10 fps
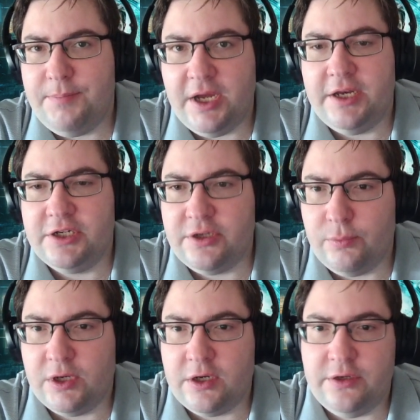but it should
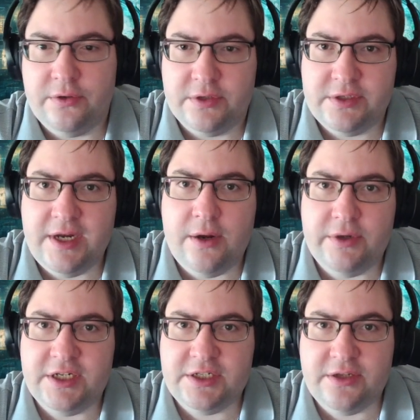work on yours. Now,
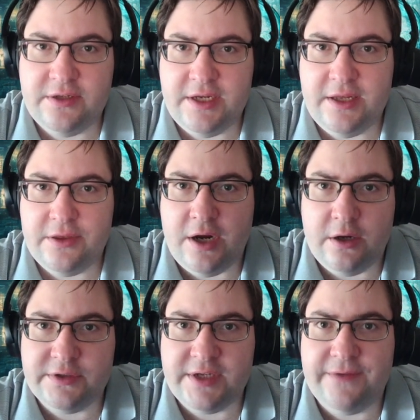additionally, I
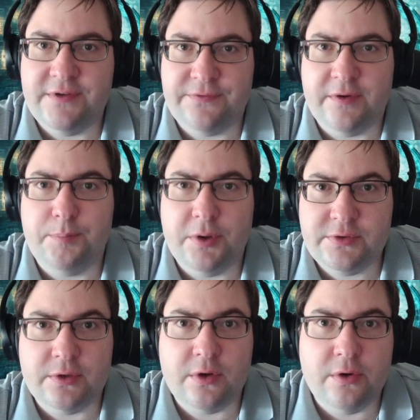also have different
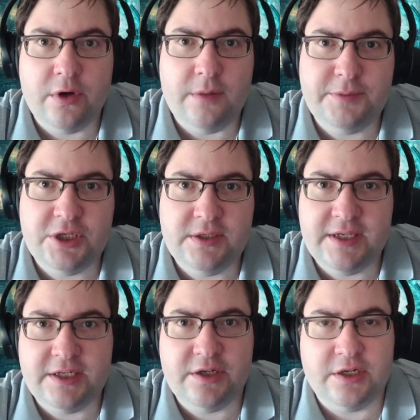postal code options
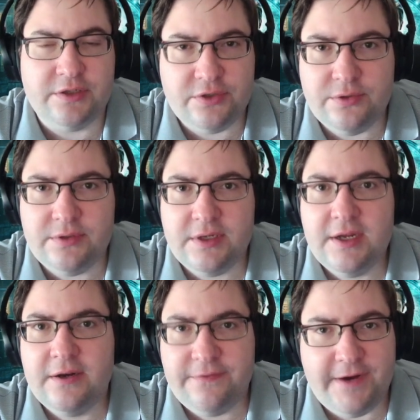that you can choose
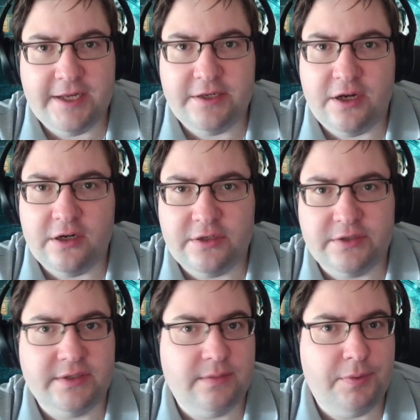to find
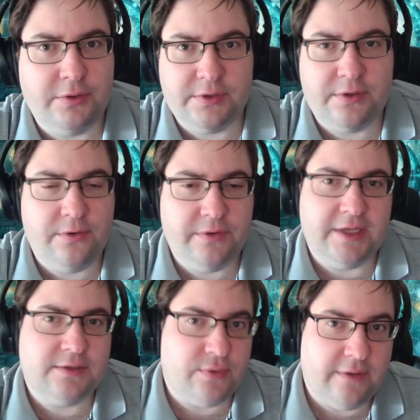doctors in the postal code
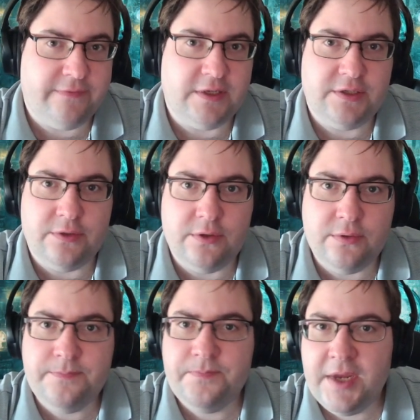that's relevant to
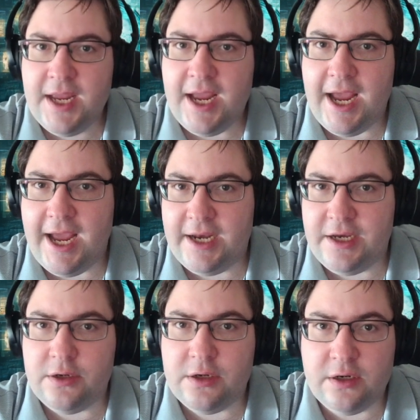you. And
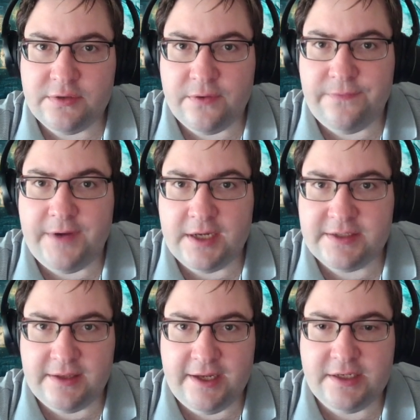you can also
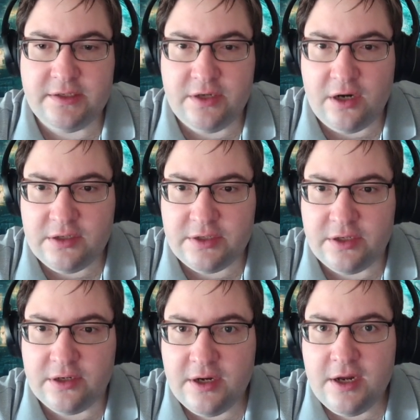select a
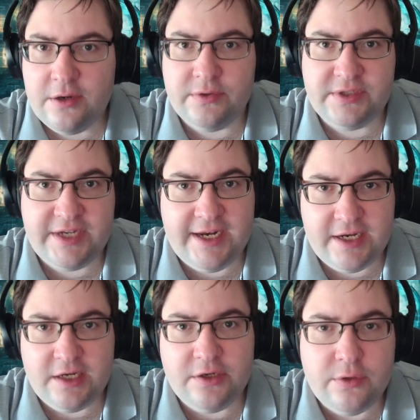doctor who's
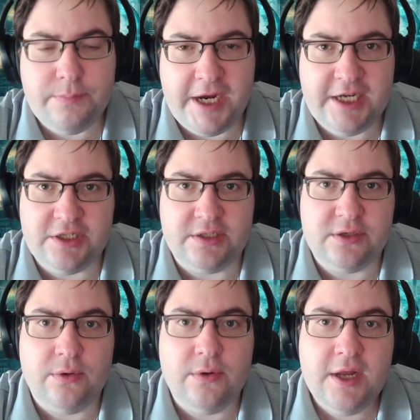taking new patients.
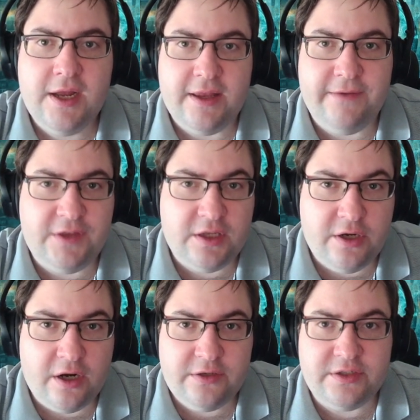So if the
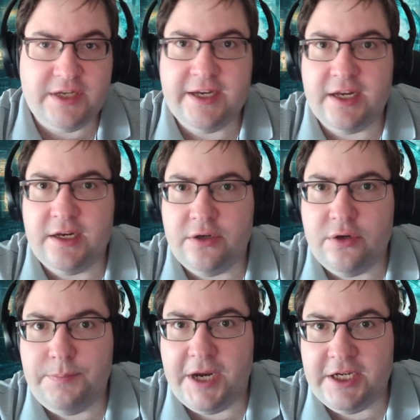doctor's taking
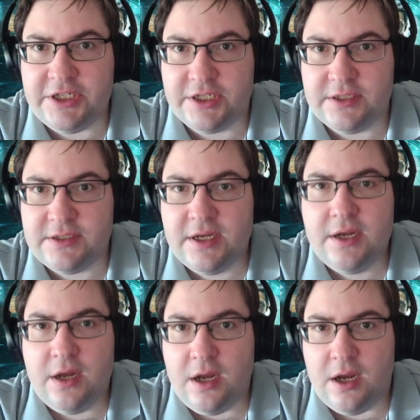new patients
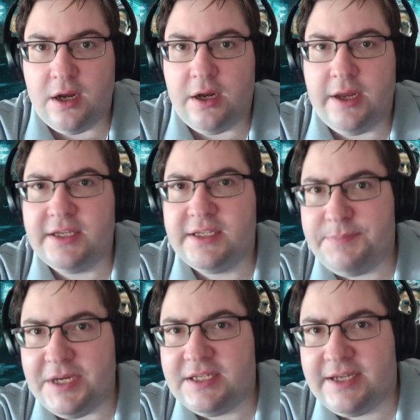and
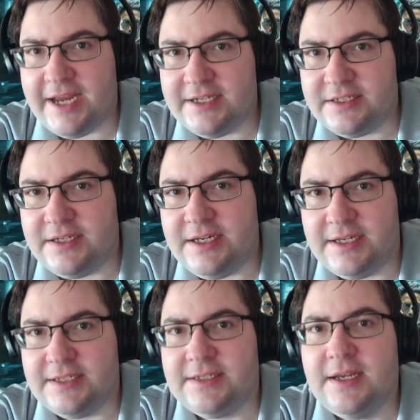speaks
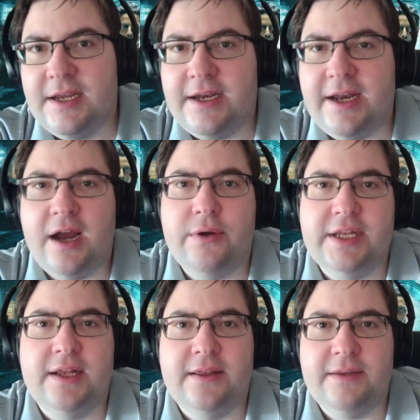Cantonese, now
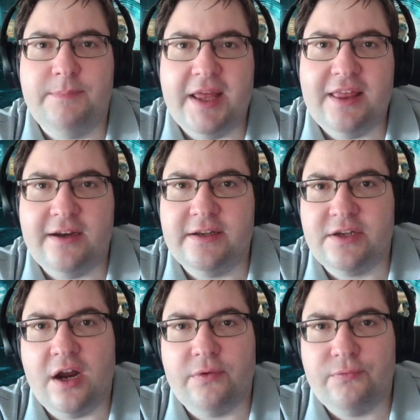the method is
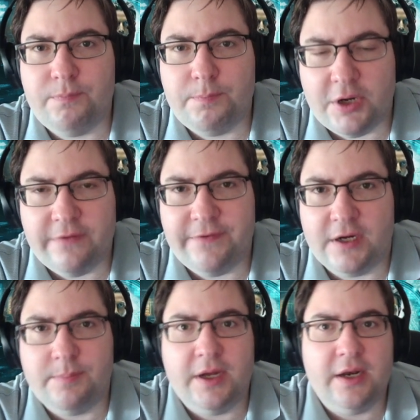not
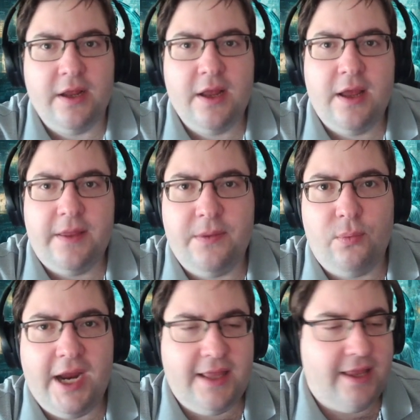perfect, but the
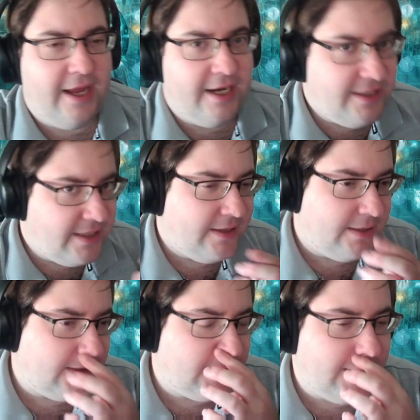way that I did
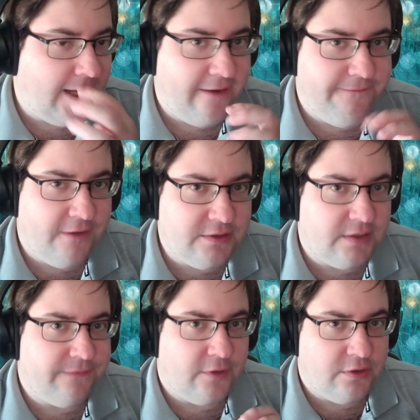this is that I
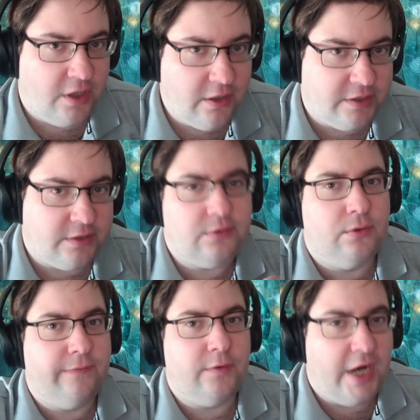filtered for doctors who have